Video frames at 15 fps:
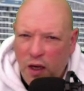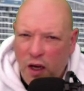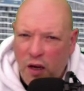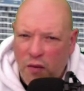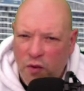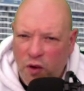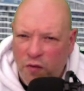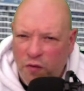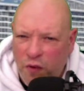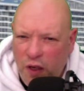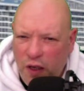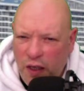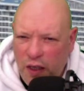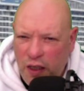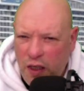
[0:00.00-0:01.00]
I've got a
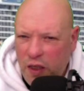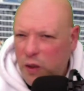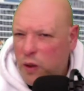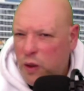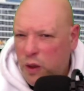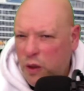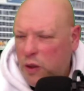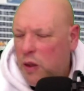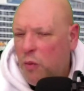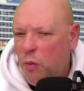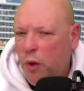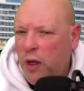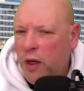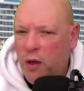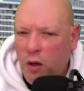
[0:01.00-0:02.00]
feeling that's
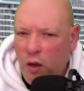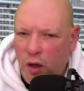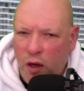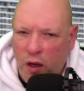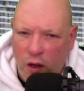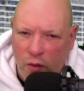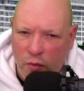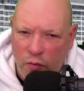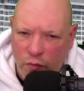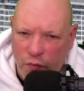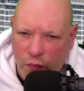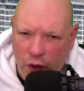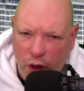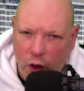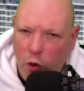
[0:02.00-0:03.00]
somewhere
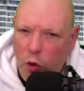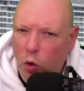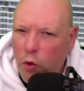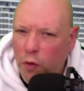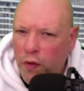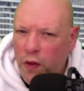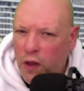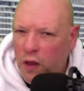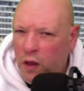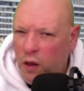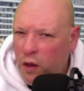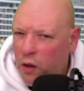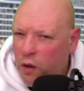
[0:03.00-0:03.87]
northern